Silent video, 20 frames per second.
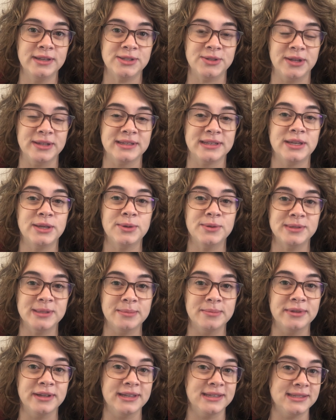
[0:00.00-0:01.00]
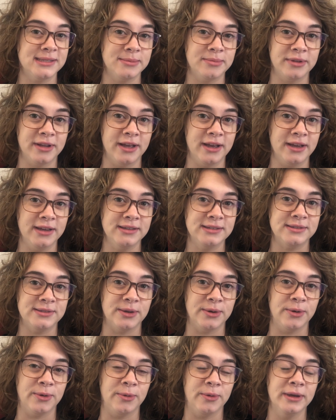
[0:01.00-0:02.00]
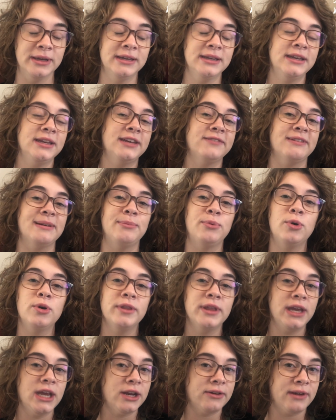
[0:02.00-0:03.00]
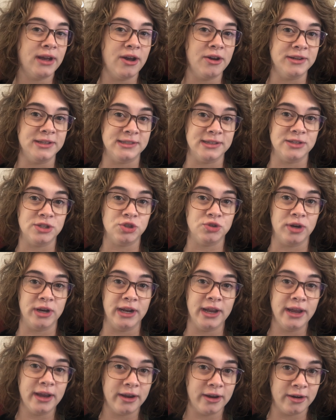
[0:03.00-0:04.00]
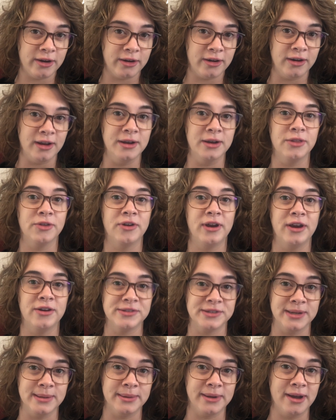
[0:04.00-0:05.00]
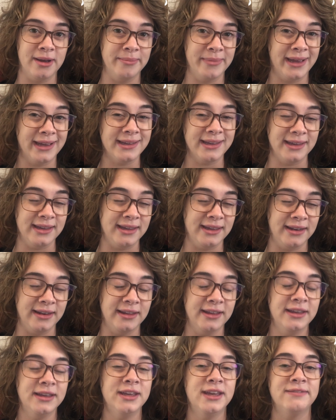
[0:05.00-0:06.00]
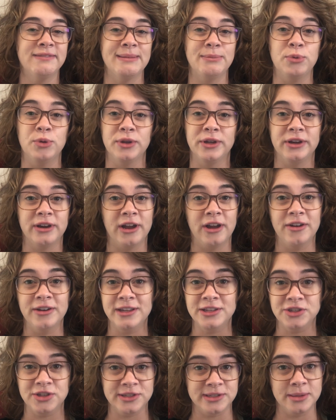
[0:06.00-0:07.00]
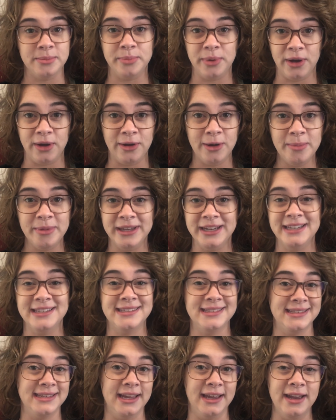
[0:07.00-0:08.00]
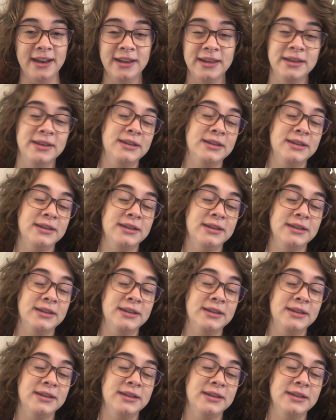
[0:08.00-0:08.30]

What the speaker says: So that kills the blood supply. So if I pull the hair out and it's a straight hair, another hair is going to come back in. If I pull the hair out and it's just a bulb, that it's dead.